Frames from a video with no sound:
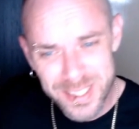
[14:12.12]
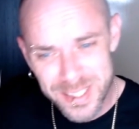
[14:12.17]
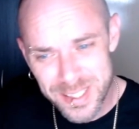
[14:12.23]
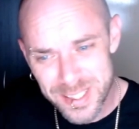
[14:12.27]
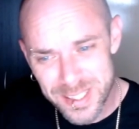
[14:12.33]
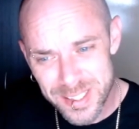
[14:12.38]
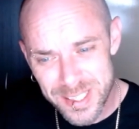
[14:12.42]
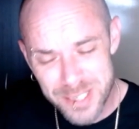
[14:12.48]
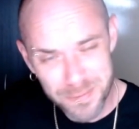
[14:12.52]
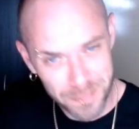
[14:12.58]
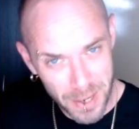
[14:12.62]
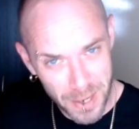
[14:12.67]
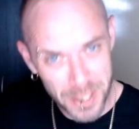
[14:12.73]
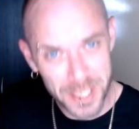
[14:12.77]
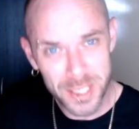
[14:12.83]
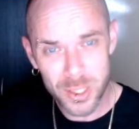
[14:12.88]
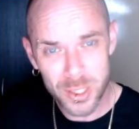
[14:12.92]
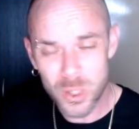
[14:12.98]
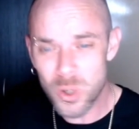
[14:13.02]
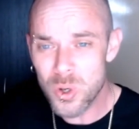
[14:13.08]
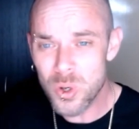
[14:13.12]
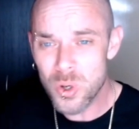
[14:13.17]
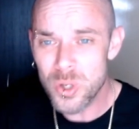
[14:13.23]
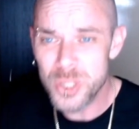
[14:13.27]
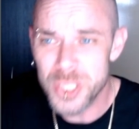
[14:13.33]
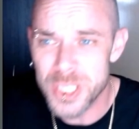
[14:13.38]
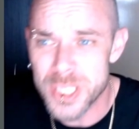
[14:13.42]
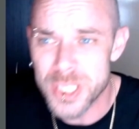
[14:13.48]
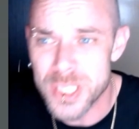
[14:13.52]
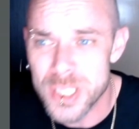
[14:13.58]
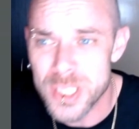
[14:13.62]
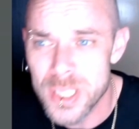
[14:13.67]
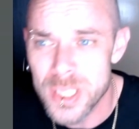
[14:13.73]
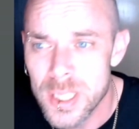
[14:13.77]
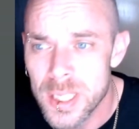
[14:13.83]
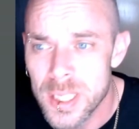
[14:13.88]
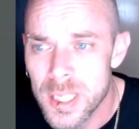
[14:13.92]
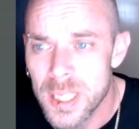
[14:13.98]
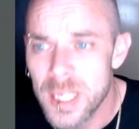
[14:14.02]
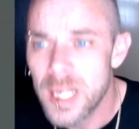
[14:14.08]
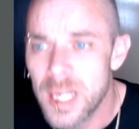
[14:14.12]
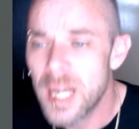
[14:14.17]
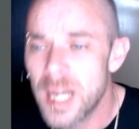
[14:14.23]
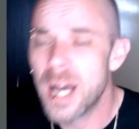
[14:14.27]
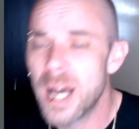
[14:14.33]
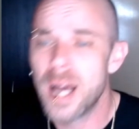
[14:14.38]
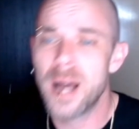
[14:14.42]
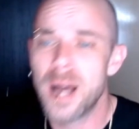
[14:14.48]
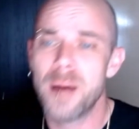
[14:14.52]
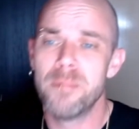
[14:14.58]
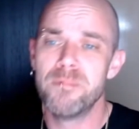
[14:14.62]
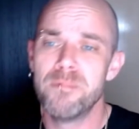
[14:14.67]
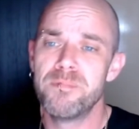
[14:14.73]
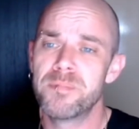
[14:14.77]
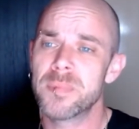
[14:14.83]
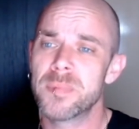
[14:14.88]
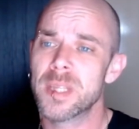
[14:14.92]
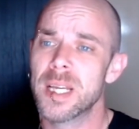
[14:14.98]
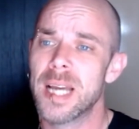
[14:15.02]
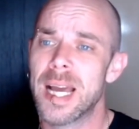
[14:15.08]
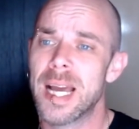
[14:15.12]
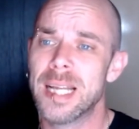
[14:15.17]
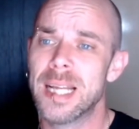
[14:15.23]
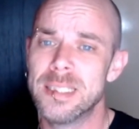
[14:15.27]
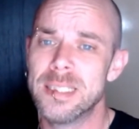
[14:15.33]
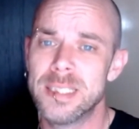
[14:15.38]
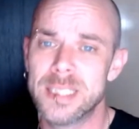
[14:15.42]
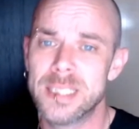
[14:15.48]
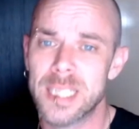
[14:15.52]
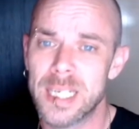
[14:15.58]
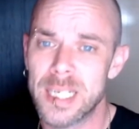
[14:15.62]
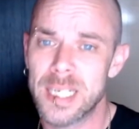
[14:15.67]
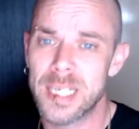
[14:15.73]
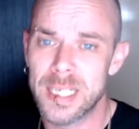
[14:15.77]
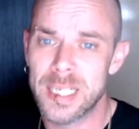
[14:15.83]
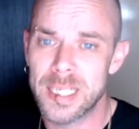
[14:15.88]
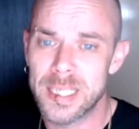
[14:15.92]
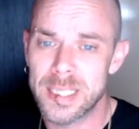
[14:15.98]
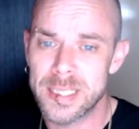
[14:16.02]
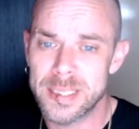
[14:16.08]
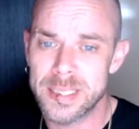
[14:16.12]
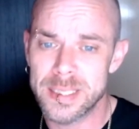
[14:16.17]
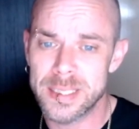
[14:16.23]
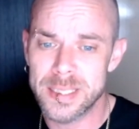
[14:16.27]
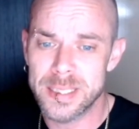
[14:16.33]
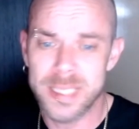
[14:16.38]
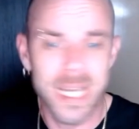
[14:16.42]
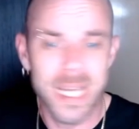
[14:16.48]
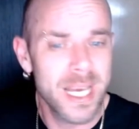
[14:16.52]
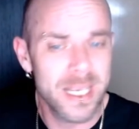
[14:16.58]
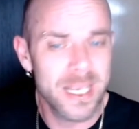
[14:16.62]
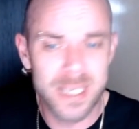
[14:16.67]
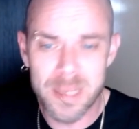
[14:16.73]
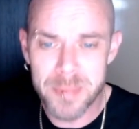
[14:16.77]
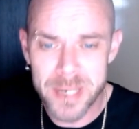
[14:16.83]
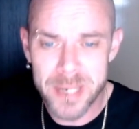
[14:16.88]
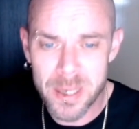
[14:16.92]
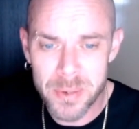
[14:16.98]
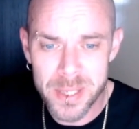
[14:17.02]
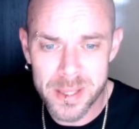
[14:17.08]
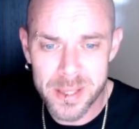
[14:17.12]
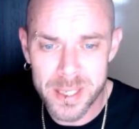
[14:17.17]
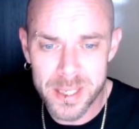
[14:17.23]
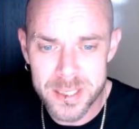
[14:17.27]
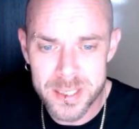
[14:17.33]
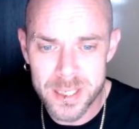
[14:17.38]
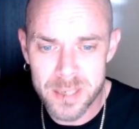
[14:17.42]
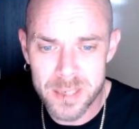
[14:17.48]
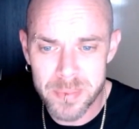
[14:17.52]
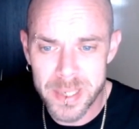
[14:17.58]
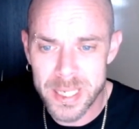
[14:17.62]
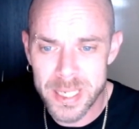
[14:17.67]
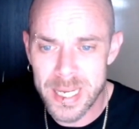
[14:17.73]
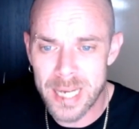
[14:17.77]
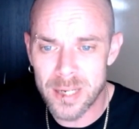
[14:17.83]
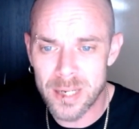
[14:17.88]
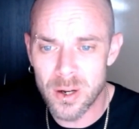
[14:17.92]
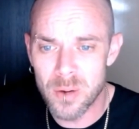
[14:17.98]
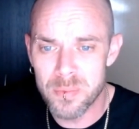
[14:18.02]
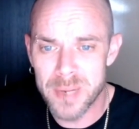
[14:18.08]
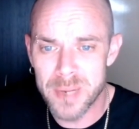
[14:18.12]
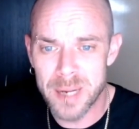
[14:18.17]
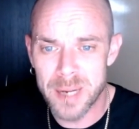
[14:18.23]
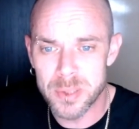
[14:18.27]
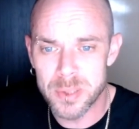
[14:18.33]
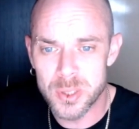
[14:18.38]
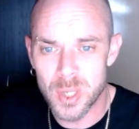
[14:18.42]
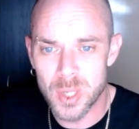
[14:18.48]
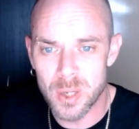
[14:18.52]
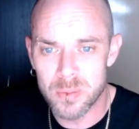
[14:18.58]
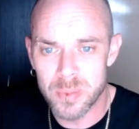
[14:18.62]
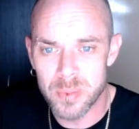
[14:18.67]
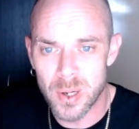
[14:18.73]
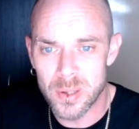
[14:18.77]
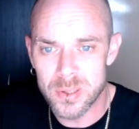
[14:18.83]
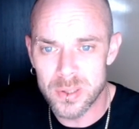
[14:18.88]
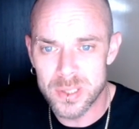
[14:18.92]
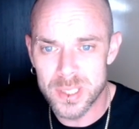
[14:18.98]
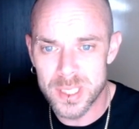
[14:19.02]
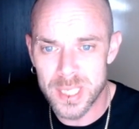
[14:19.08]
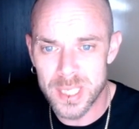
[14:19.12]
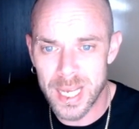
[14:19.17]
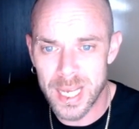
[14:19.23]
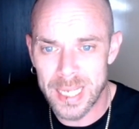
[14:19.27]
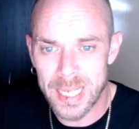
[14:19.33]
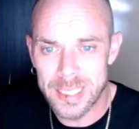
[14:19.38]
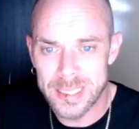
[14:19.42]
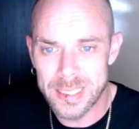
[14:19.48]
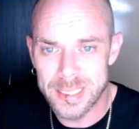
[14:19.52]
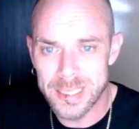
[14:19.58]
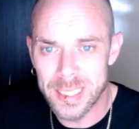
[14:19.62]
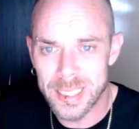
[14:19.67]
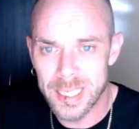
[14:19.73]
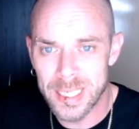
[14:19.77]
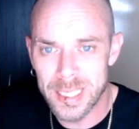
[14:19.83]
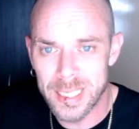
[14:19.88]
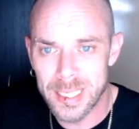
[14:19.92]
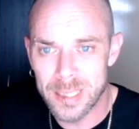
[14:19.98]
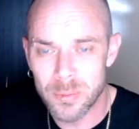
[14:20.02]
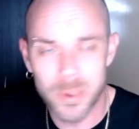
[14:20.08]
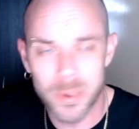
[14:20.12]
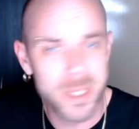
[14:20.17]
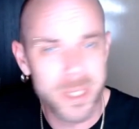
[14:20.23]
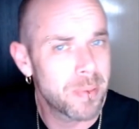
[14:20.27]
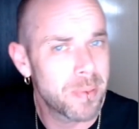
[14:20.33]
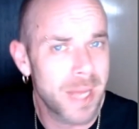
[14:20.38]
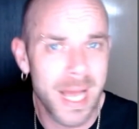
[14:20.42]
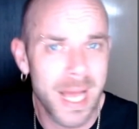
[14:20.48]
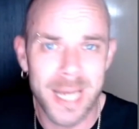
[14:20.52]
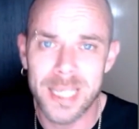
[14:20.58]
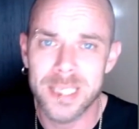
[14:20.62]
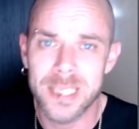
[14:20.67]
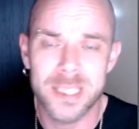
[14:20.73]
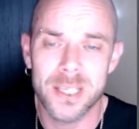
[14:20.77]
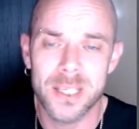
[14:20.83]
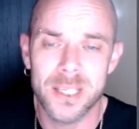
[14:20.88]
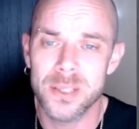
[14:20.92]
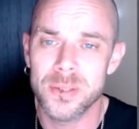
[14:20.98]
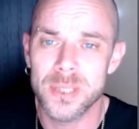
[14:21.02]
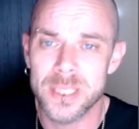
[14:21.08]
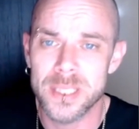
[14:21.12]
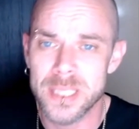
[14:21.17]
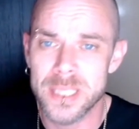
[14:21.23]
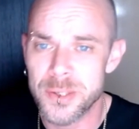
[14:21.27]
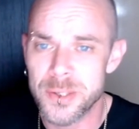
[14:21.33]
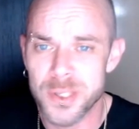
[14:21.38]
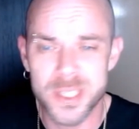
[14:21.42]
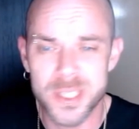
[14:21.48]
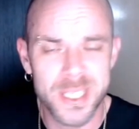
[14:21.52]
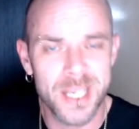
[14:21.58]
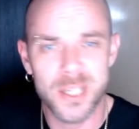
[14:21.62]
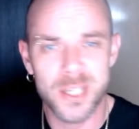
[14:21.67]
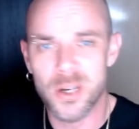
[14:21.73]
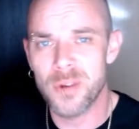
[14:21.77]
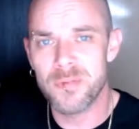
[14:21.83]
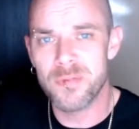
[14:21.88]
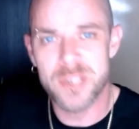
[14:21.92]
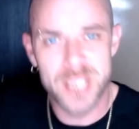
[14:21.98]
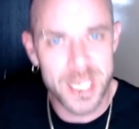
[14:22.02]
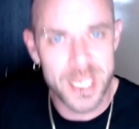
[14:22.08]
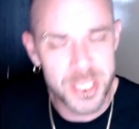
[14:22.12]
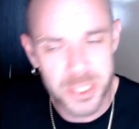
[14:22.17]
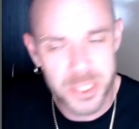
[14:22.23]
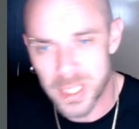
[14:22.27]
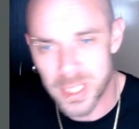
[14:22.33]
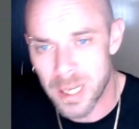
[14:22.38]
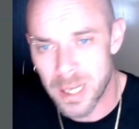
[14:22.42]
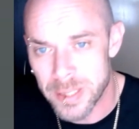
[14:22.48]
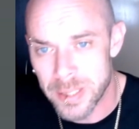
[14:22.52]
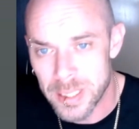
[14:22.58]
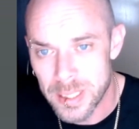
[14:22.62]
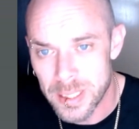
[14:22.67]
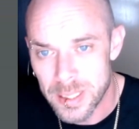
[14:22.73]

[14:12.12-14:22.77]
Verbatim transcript: It's fucking gorgeous. Yeah, let me know what you think's going to be in that Combat Patrol box and what you're planning to do, etc. Let's get a conversation going.